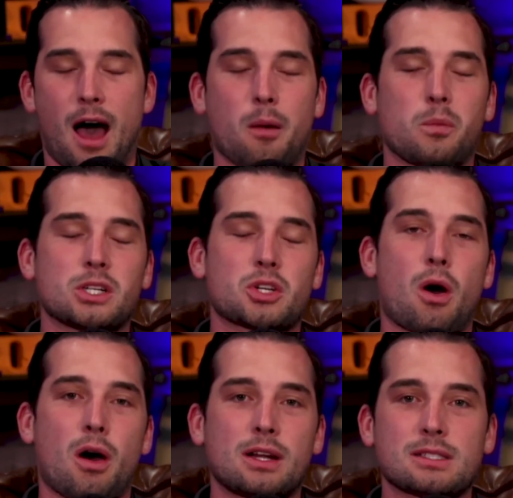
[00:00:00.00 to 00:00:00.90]
which
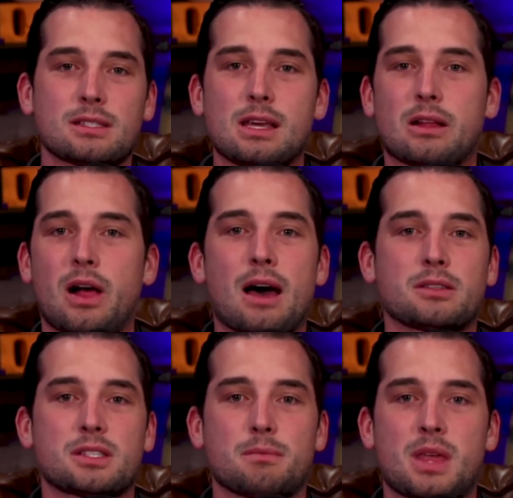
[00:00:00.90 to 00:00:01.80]
honestly
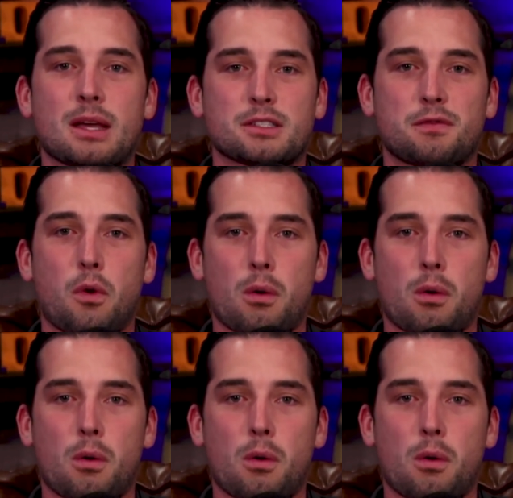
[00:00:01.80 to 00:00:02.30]
clouds some things for